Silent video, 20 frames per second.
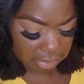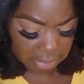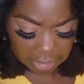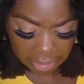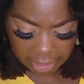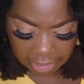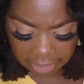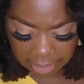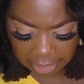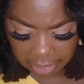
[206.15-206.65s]

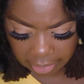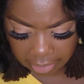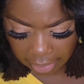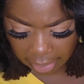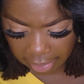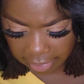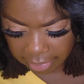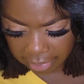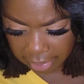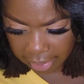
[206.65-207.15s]
They did.
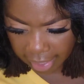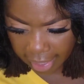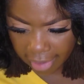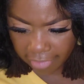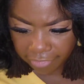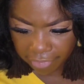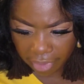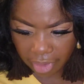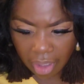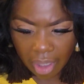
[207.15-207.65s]
They did
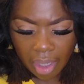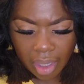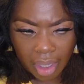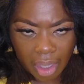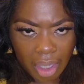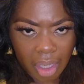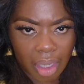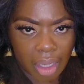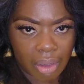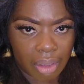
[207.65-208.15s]
have
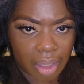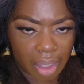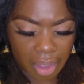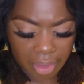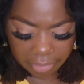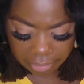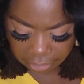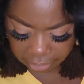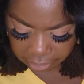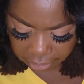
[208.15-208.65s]
a,
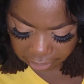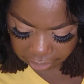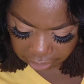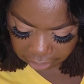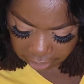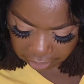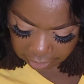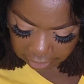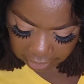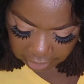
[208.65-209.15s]
a
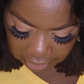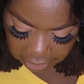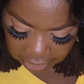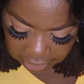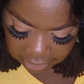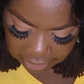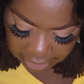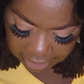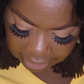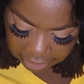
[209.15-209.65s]

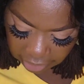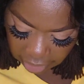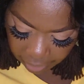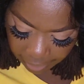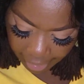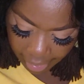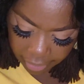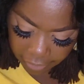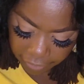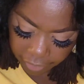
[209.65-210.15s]
decent
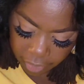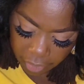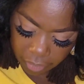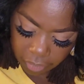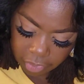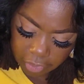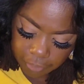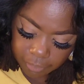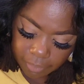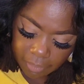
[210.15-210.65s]
amount of
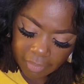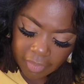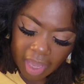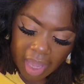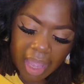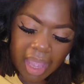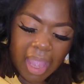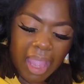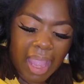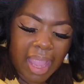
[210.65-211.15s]
those.
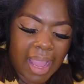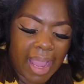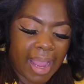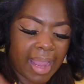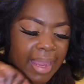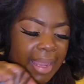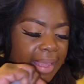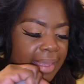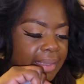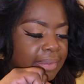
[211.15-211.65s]

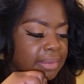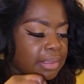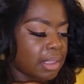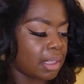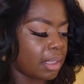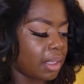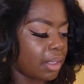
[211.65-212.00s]
And